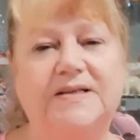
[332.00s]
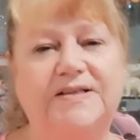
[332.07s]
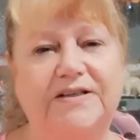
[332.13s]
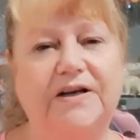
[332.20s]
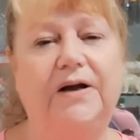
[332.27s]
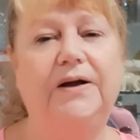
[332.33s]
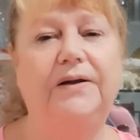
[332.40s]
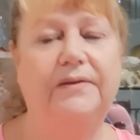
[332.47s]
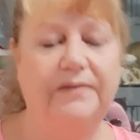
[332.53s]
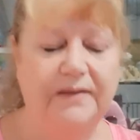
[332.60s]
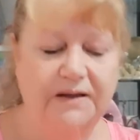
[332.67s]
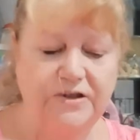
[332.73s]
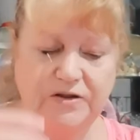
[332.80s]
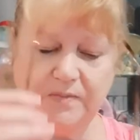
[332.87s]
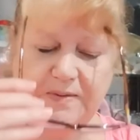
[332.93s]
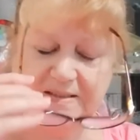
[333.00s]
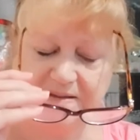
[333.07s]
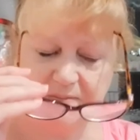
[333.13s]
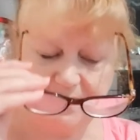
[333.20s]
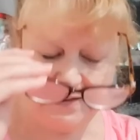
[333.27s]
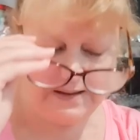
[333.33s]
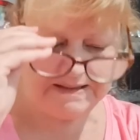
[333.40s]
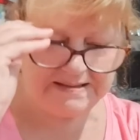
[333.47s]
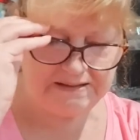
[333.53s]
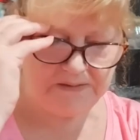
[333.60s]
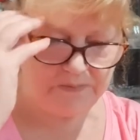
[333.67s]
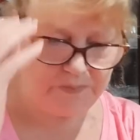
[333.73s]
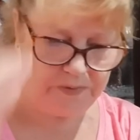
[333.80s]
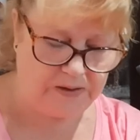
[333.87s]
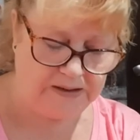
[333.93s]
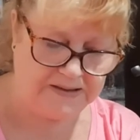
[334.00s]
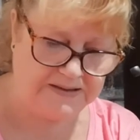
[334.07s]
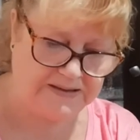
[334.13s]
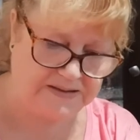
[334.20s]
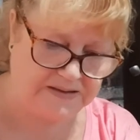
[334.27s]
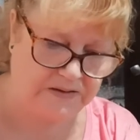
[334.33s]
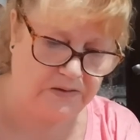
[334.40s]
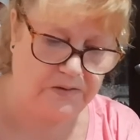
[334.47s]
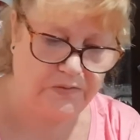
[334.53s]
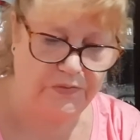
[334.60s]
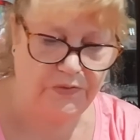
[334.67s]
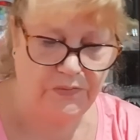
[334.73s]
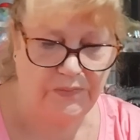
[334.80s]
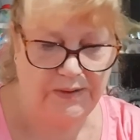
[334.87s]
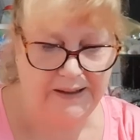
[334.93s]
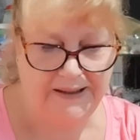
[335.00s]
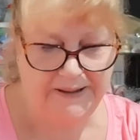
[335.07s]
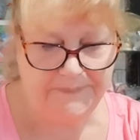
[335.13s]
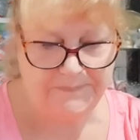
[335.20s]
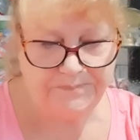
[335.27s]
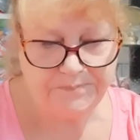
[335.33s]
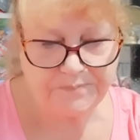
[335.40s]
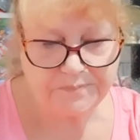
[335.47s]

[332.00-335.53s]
So there should be some nice little prizes along the way.